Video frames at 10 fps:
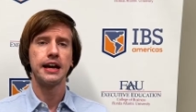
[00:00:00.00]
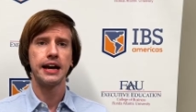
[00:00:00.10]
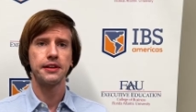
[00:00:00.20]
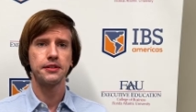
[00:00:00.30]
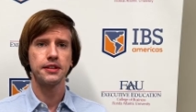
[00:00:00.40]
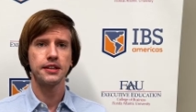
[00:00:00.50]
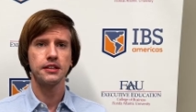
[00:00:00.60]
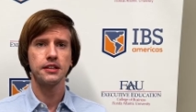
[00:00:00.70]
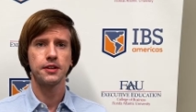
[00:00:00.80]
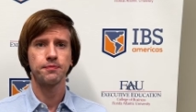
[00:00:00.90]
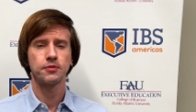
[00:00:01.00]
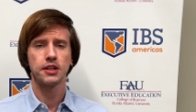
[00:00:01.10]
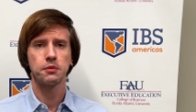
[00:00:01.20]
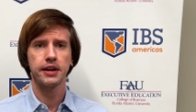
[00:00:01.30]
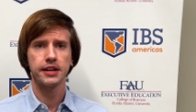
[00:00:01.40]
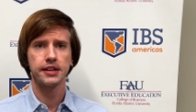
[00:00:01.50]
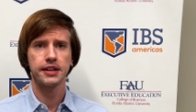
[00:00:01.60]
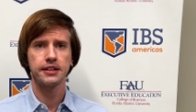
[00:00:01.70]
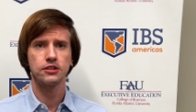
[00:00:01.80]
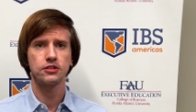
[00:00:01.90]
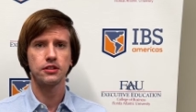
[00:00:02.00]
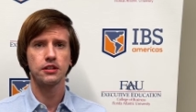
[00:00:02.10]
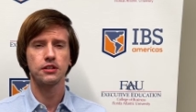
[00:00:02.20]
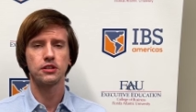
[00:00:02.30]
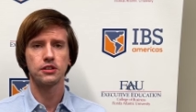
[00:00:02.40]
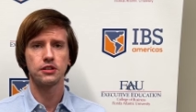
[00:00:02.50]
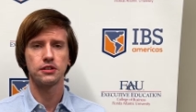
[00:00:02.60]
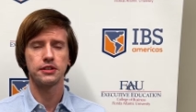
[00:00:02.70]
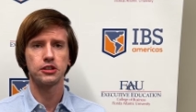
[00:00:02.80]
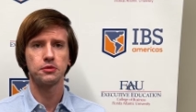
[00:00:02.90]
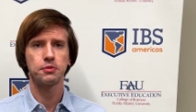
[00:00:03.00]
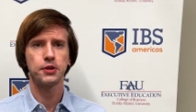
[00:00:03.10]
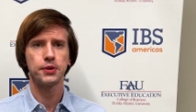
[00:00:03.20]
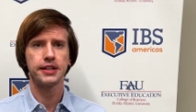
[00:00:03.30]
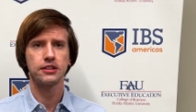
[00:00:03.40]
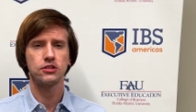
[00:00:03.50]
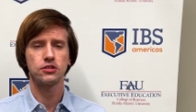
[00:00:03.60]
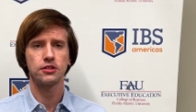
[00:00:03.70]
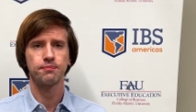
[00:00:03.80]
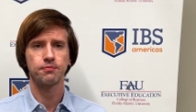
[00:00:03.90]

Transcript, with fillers: I think in my case the experience